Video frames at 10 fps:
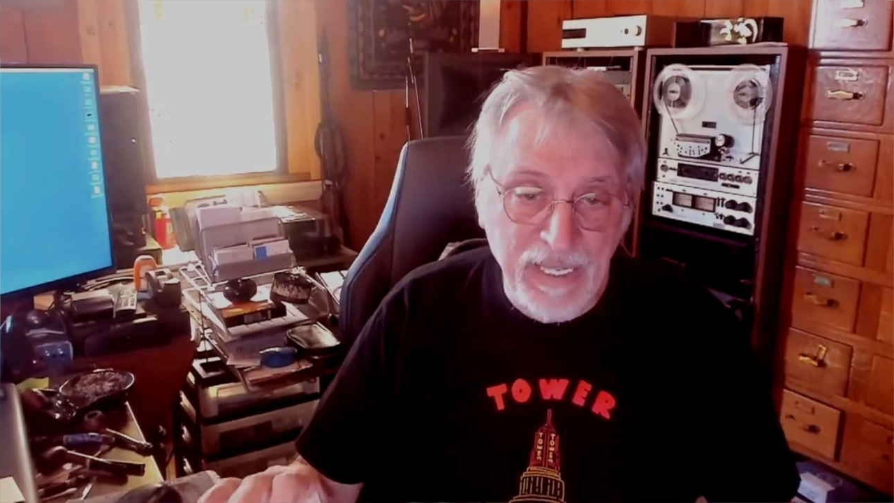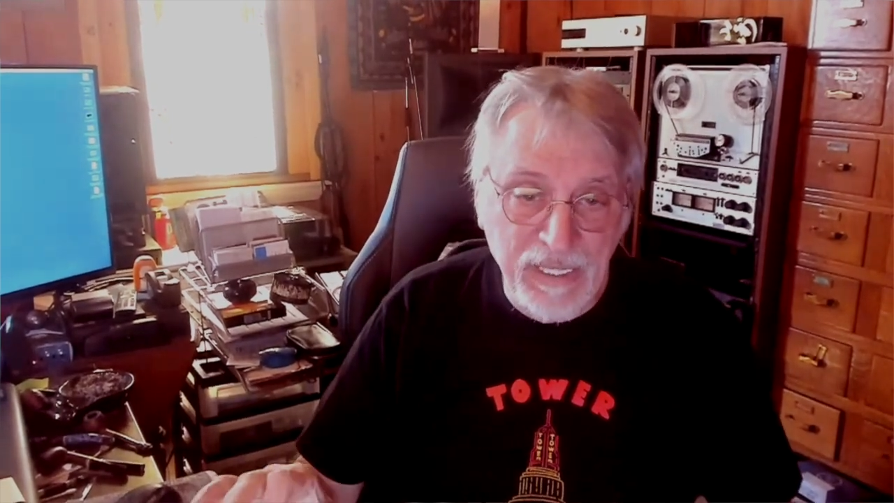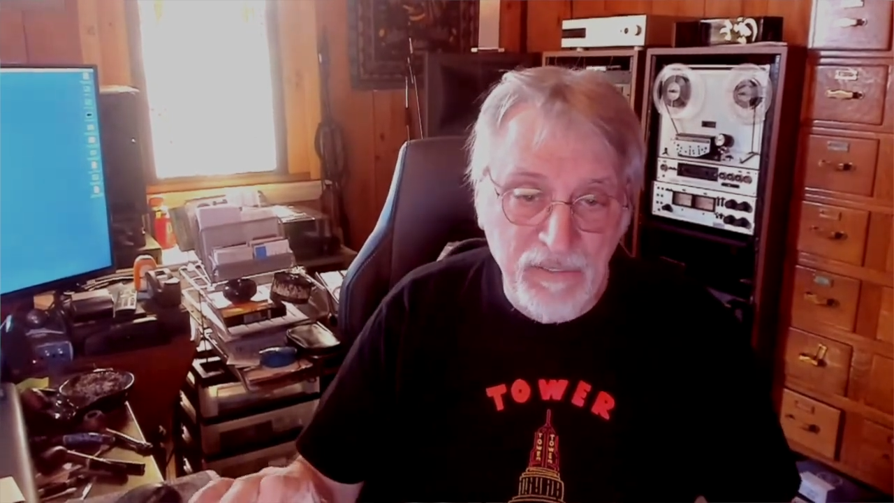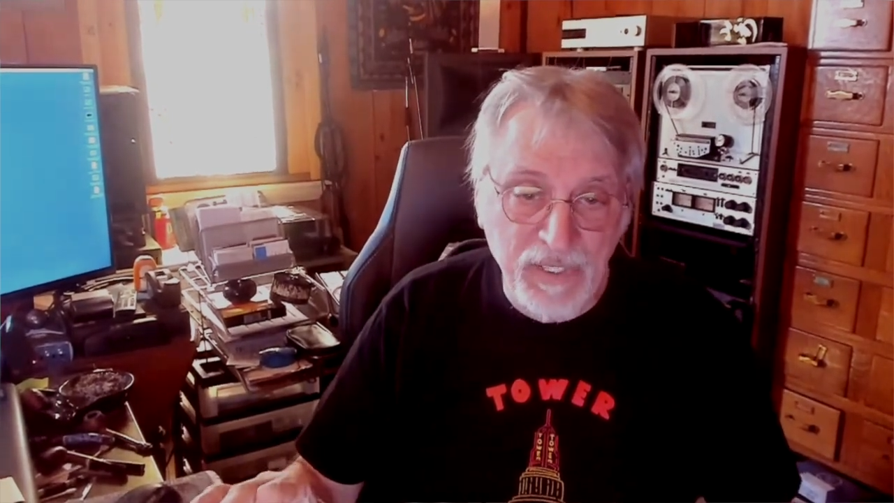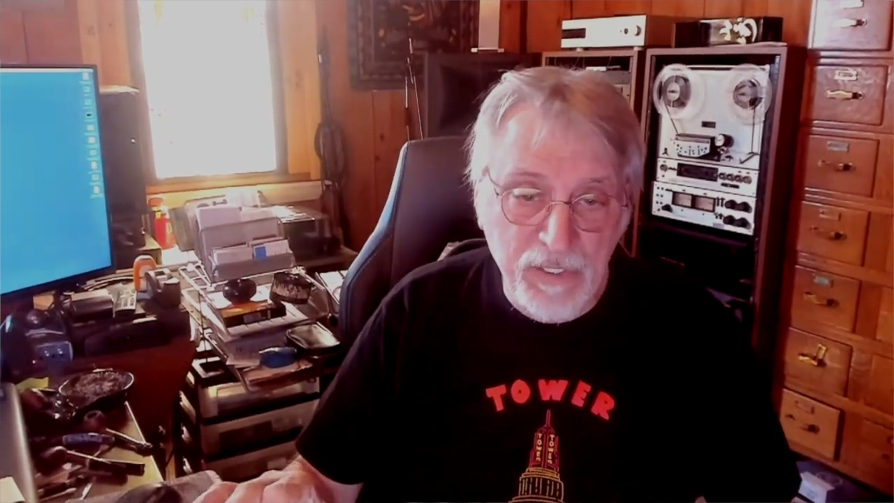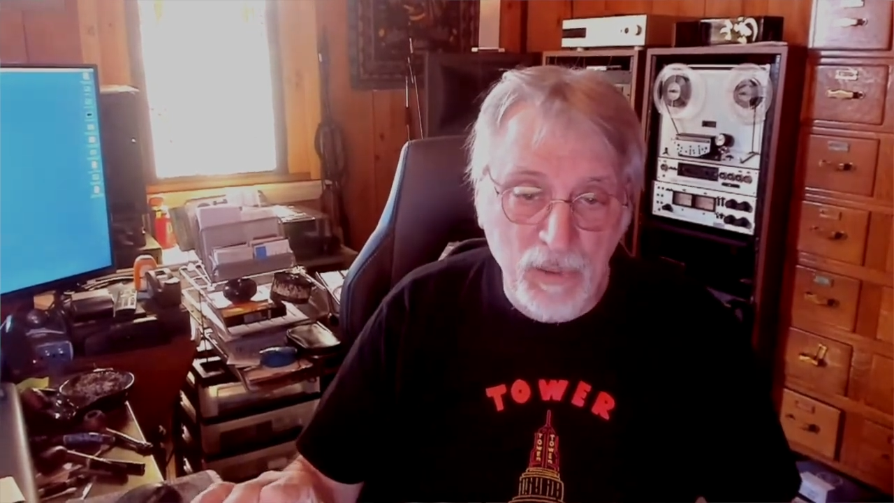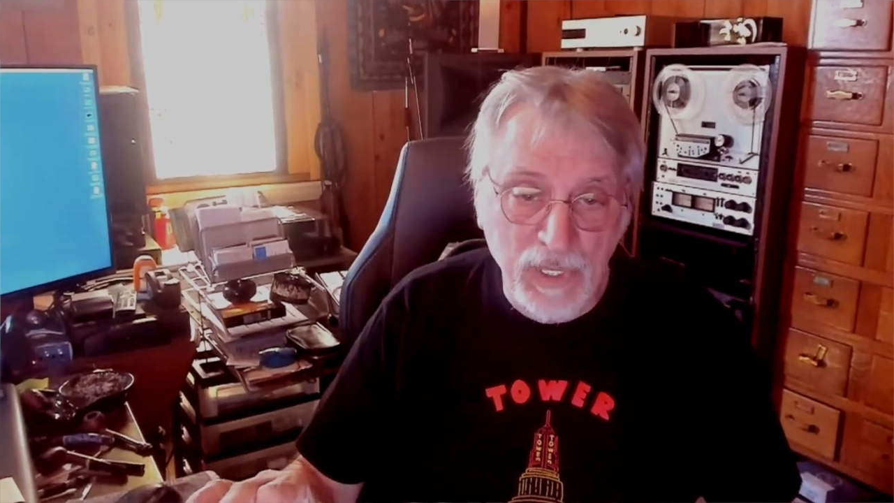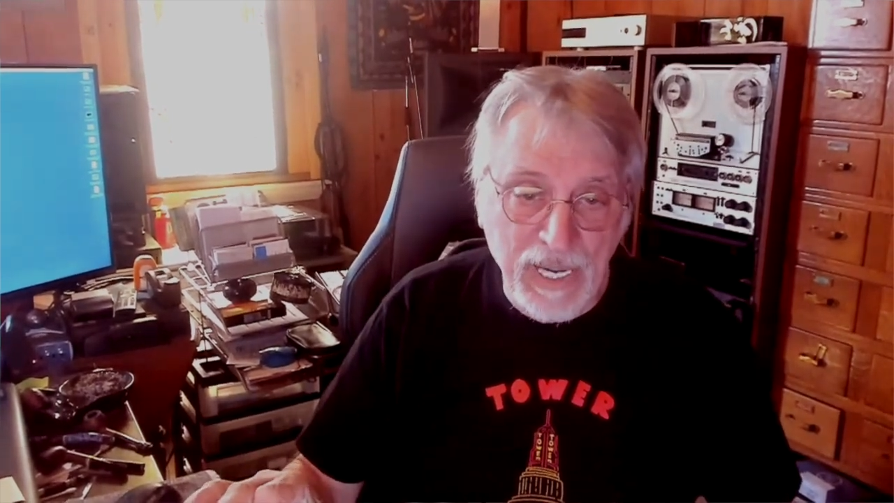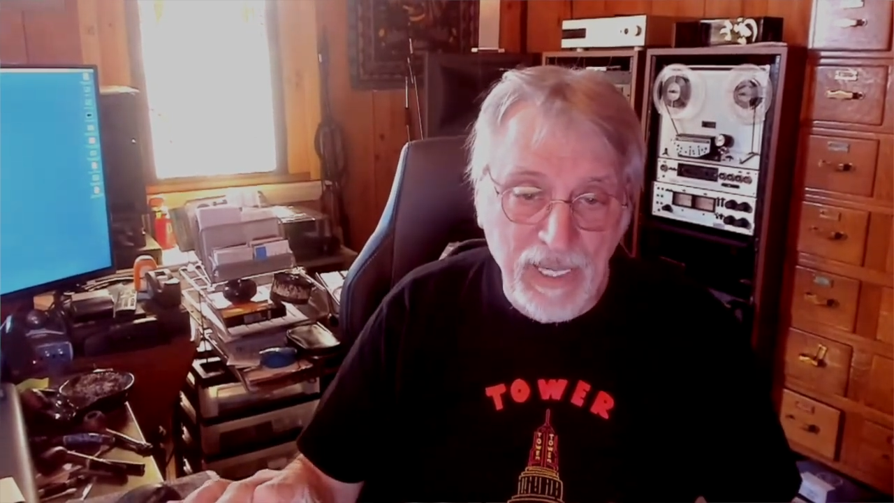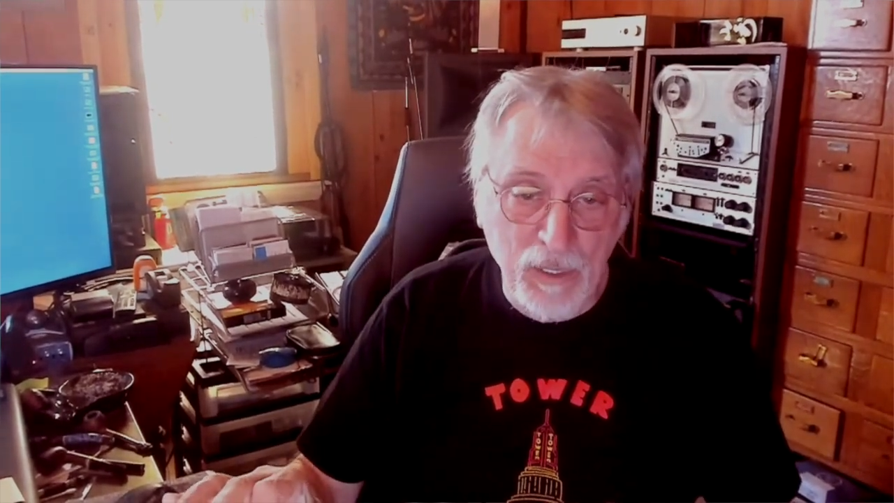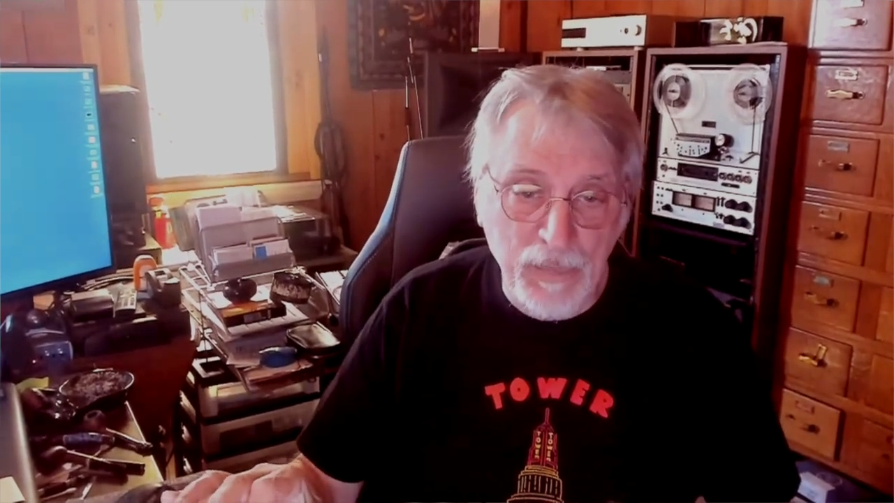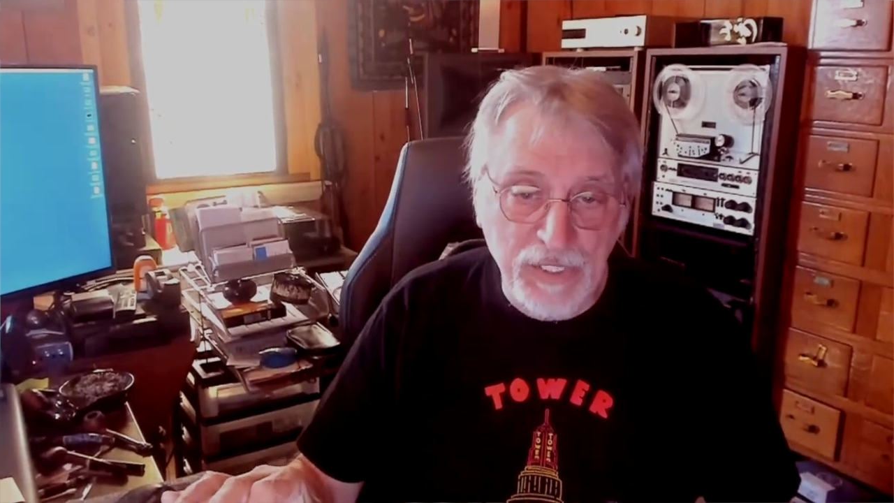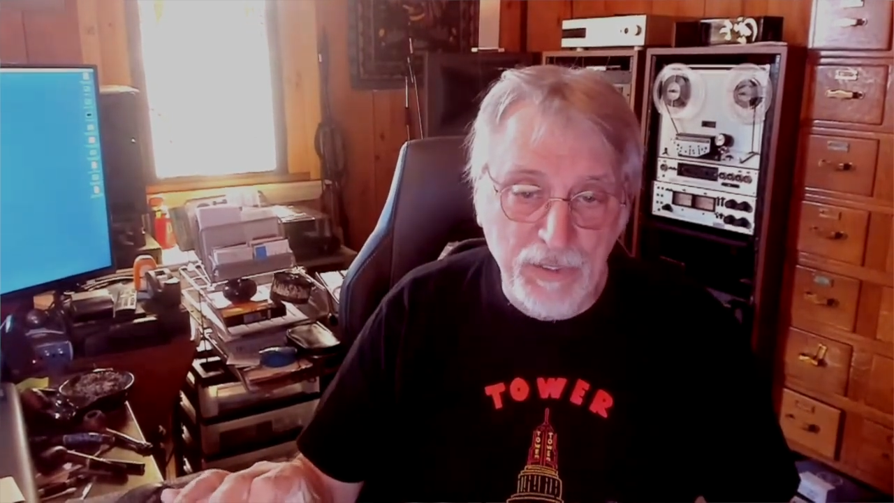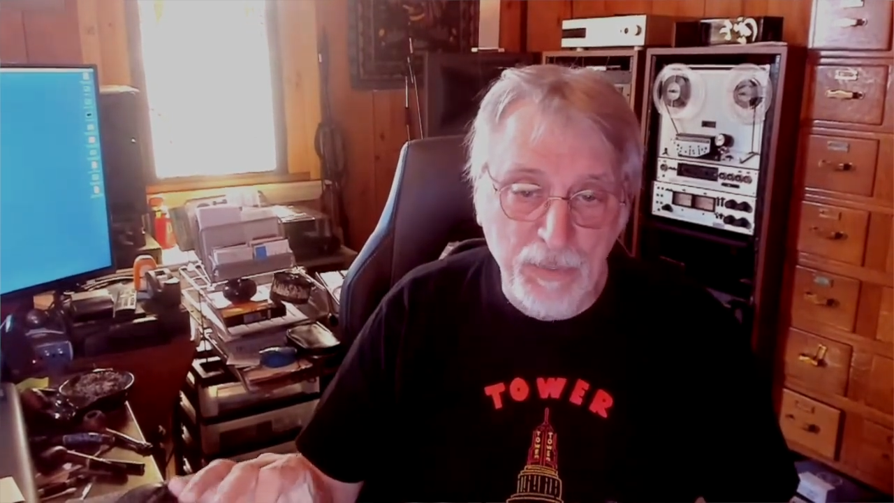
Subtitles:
individual elements.